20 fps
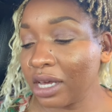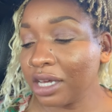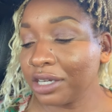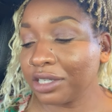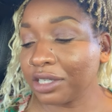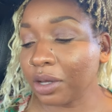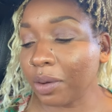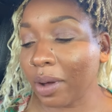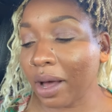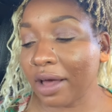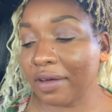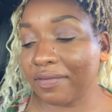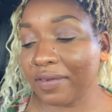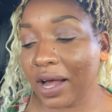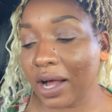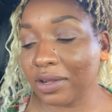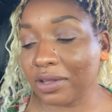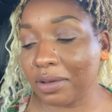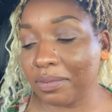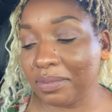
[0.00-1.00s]
So I
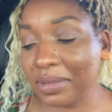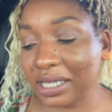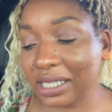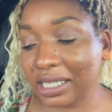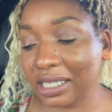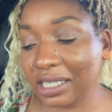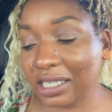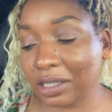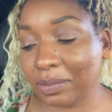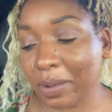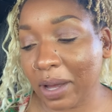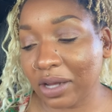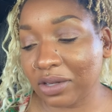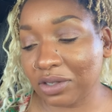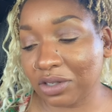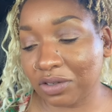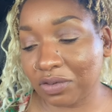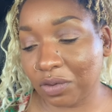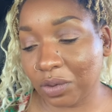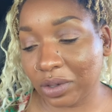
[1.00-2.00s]
filed a missing spouse
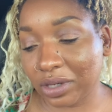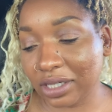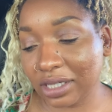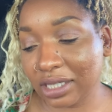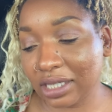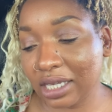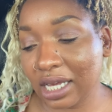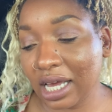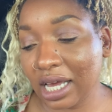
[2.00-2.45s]
divorce.